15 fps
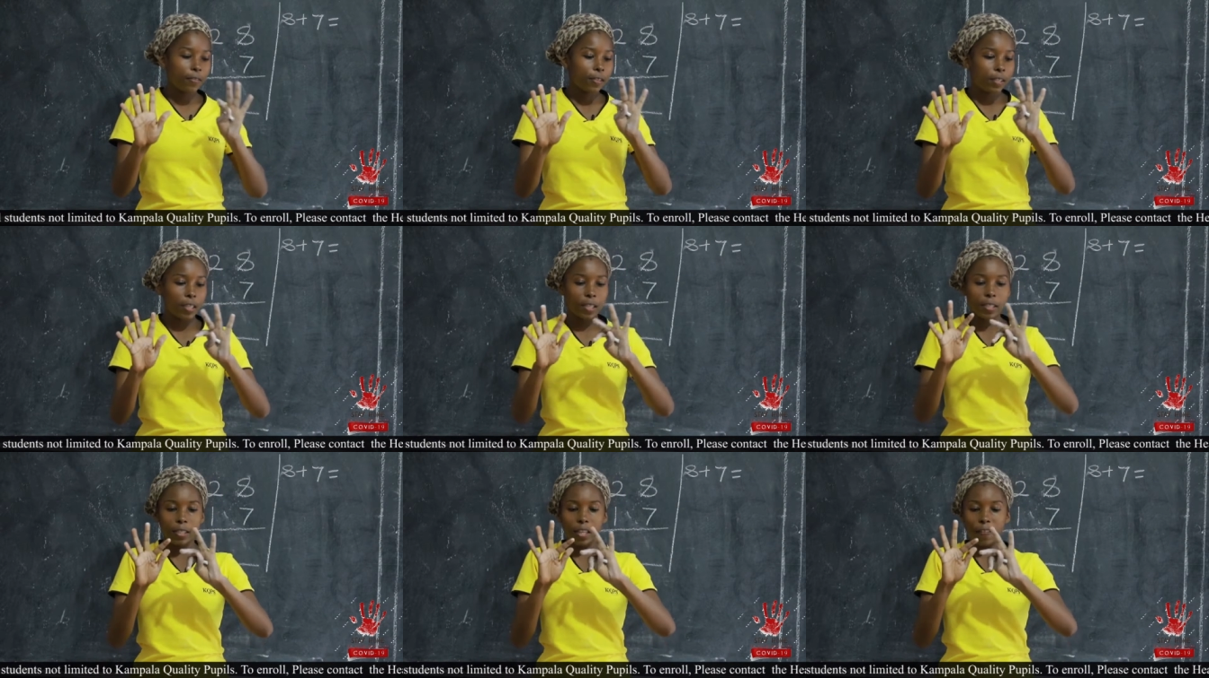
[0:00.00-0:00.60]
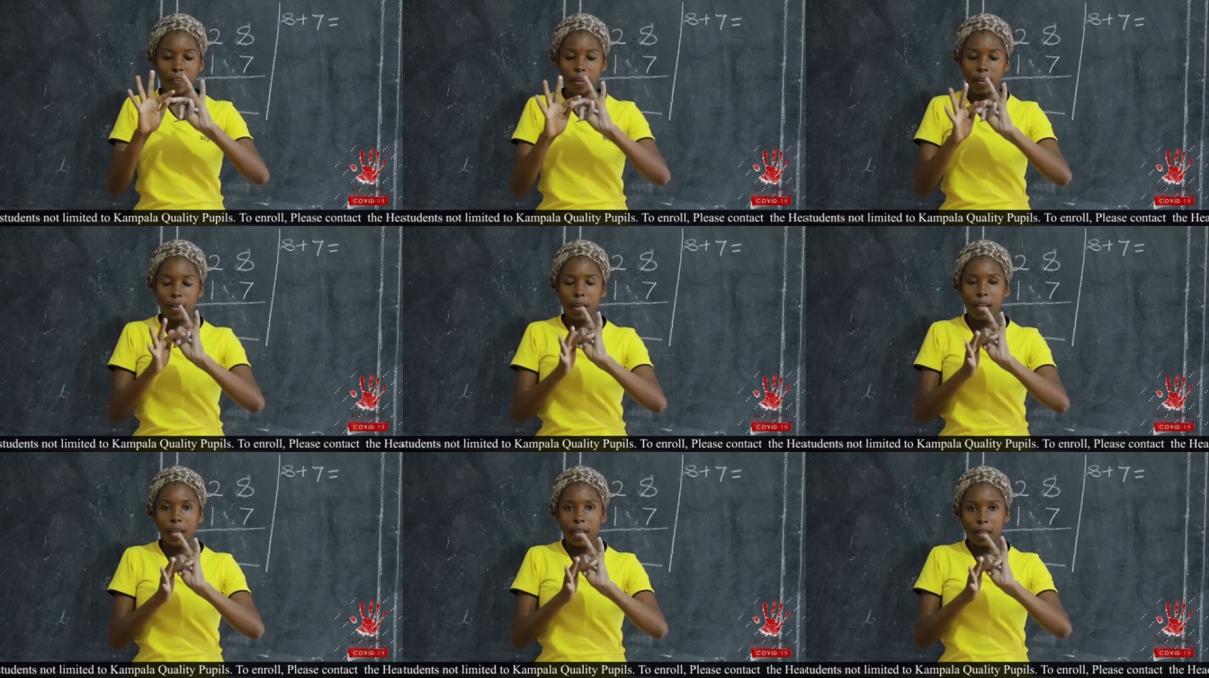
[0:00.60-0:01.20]
six, seven.
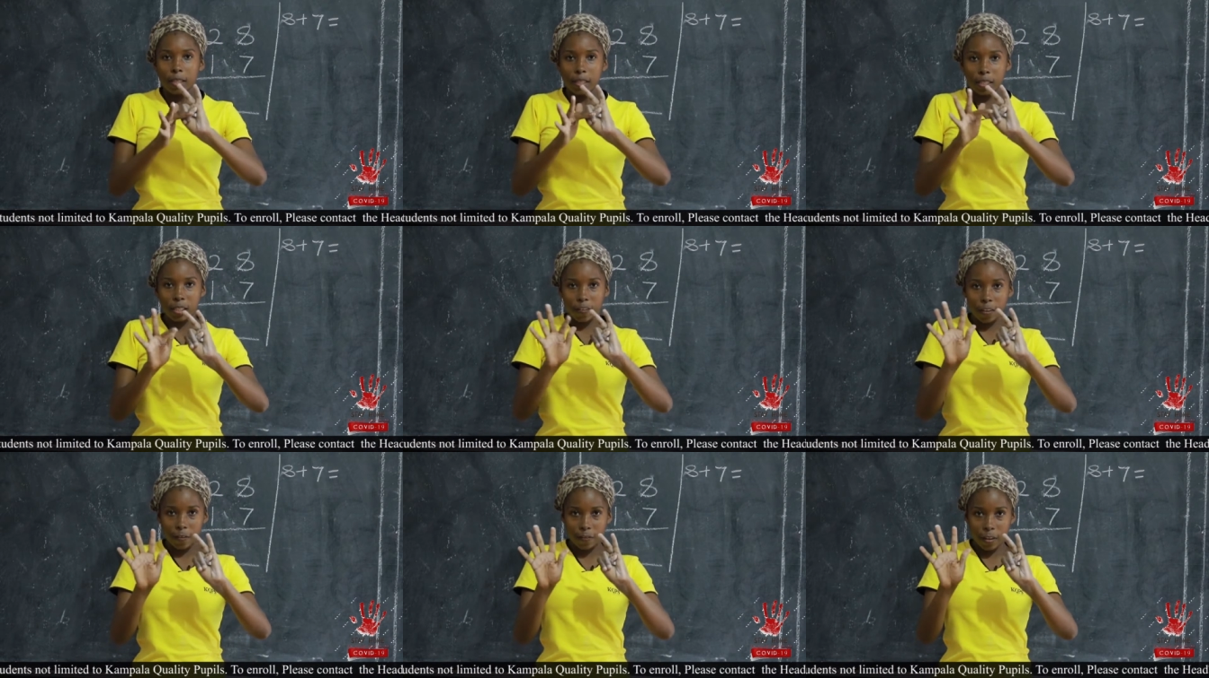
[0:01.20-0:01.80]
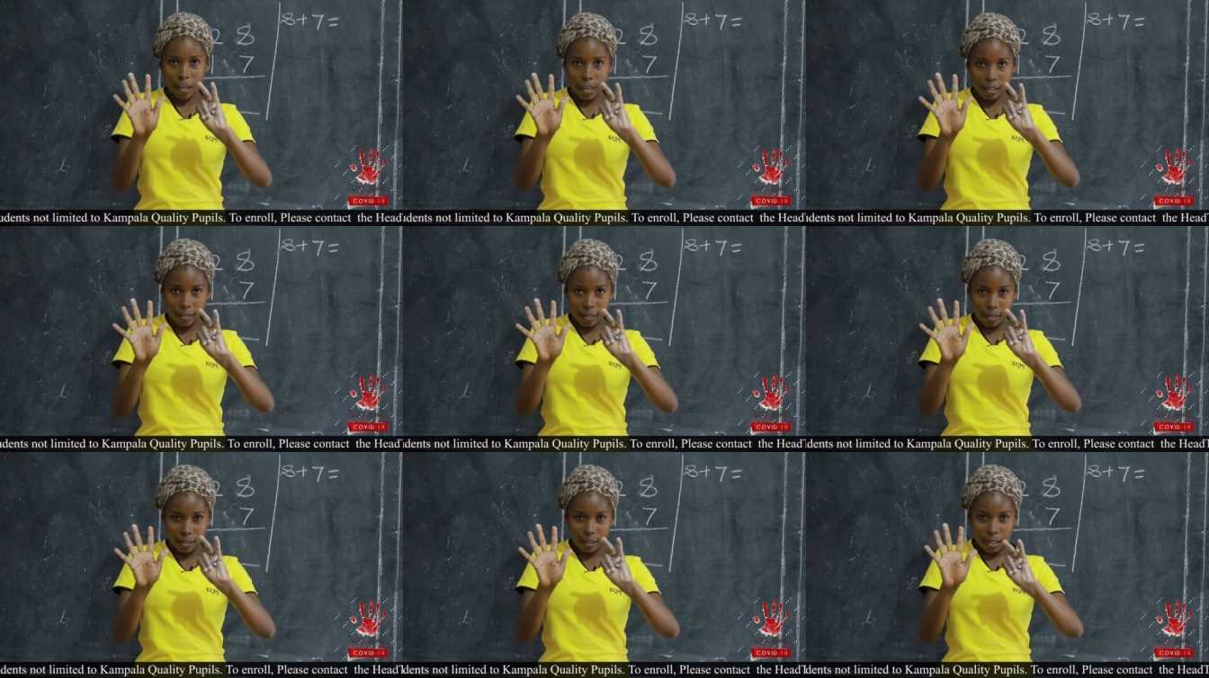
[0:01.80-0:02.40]
The 7. These are 7
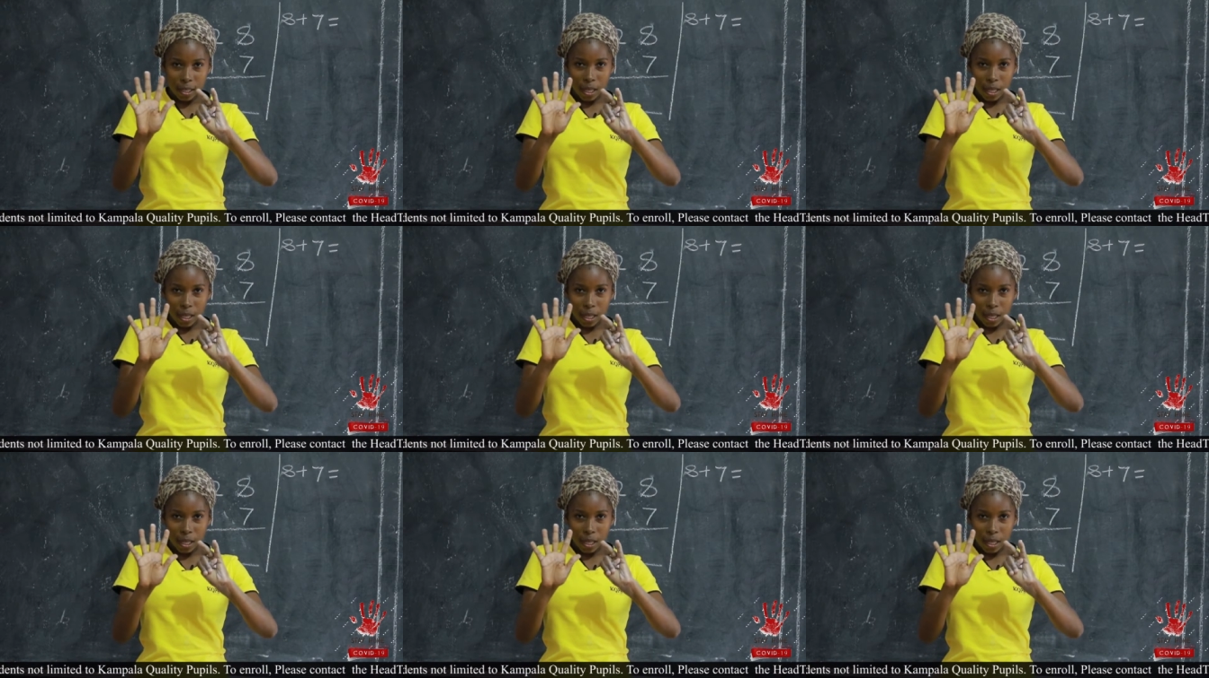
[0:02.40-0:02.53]
fingers.